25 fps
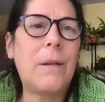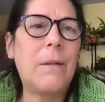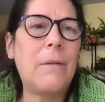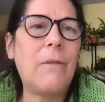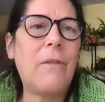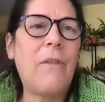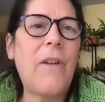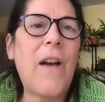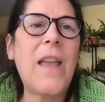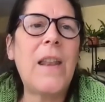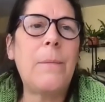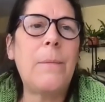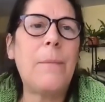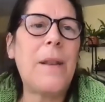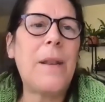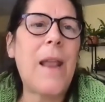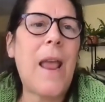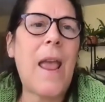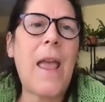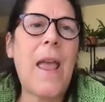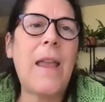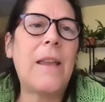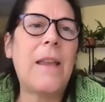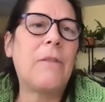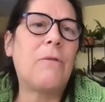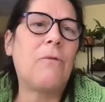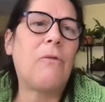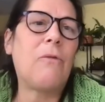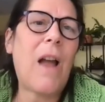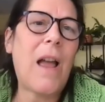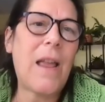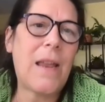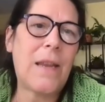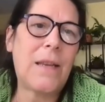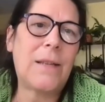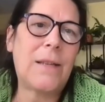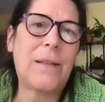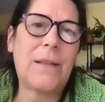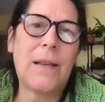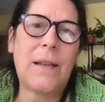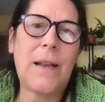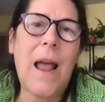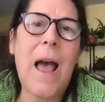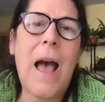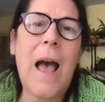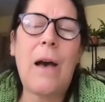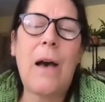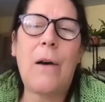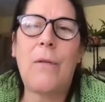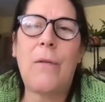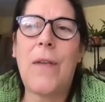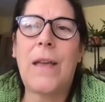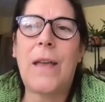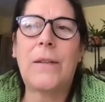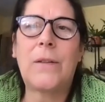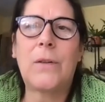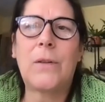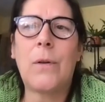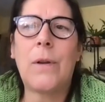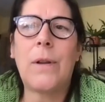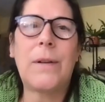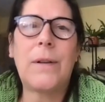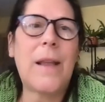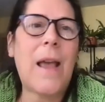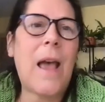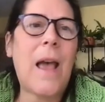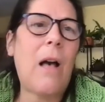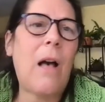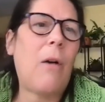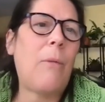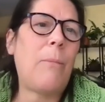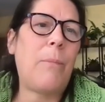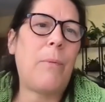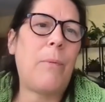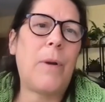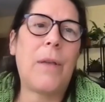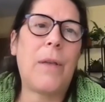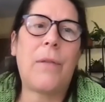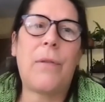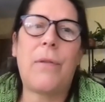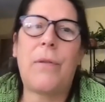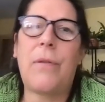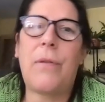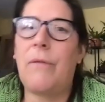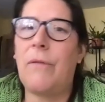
vitamin a in rice and how that's going to help with